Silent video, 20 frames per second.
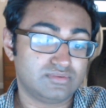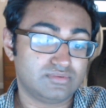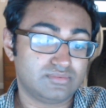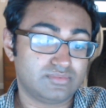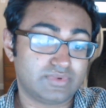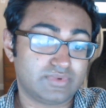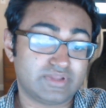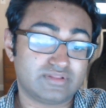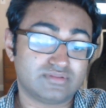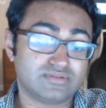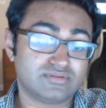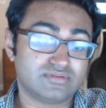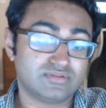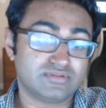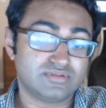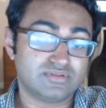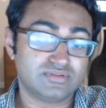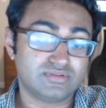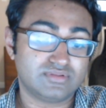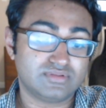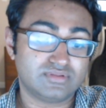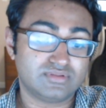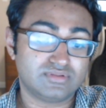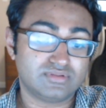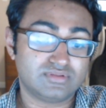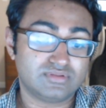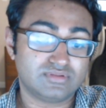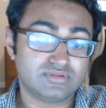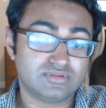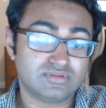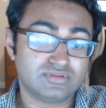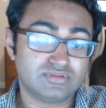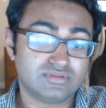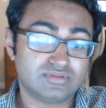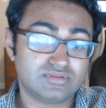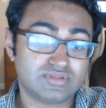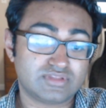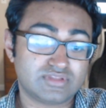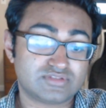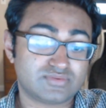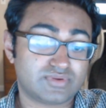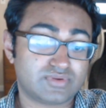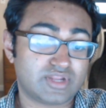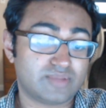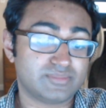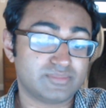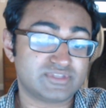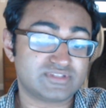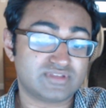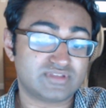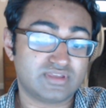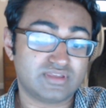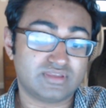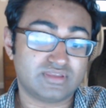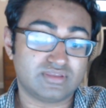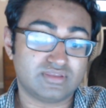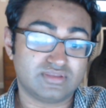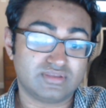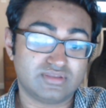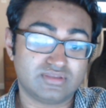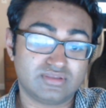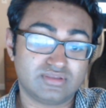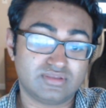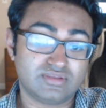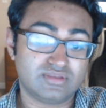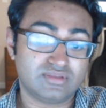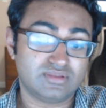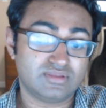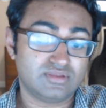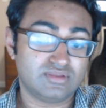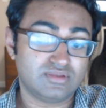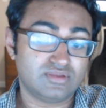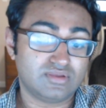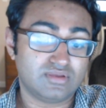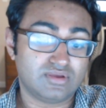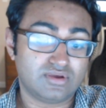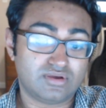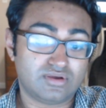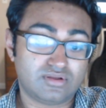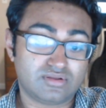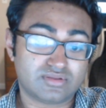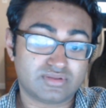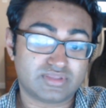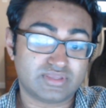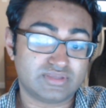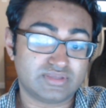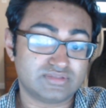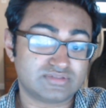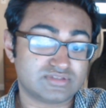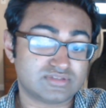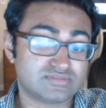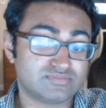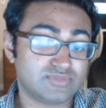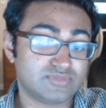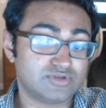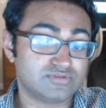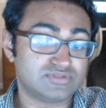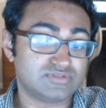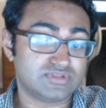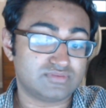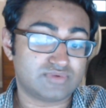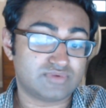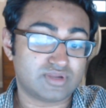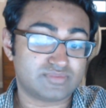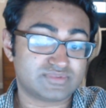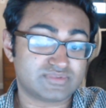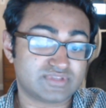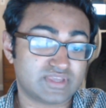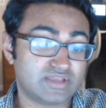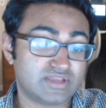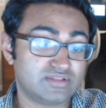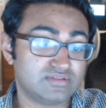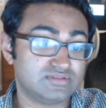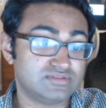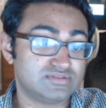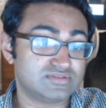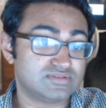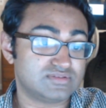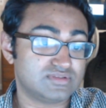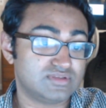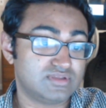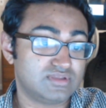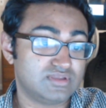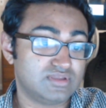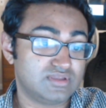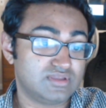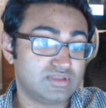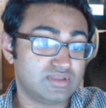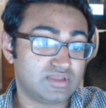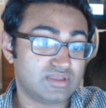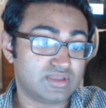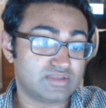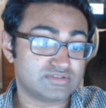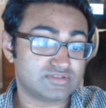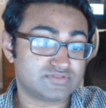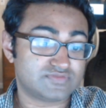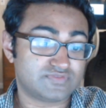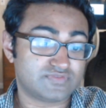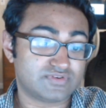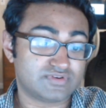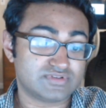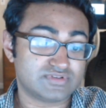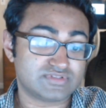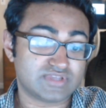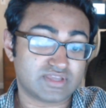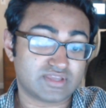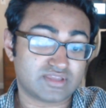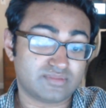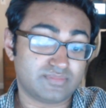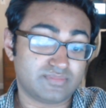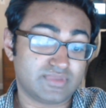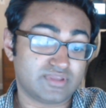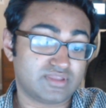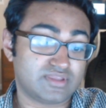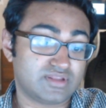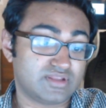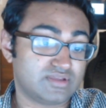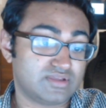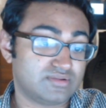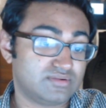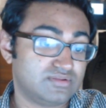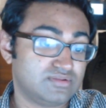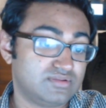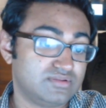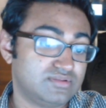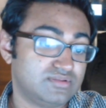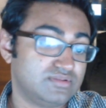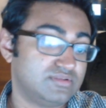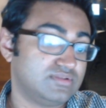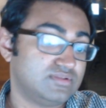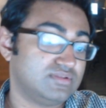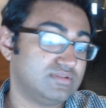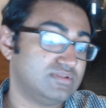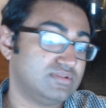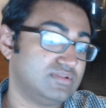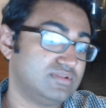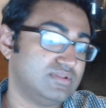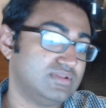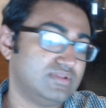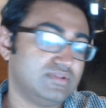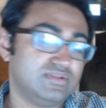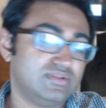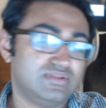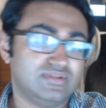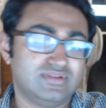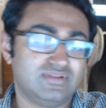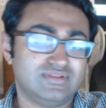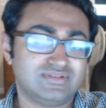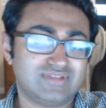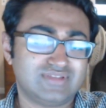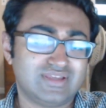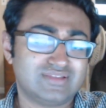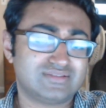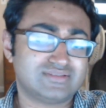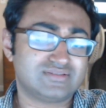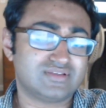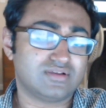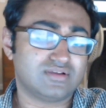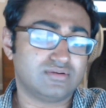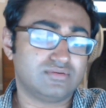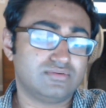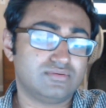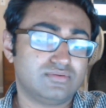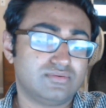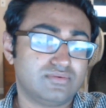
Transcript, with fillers: Well, that's what I'm a saying. All kings is mostly rapscallions, as far as I can make it out. Is that so?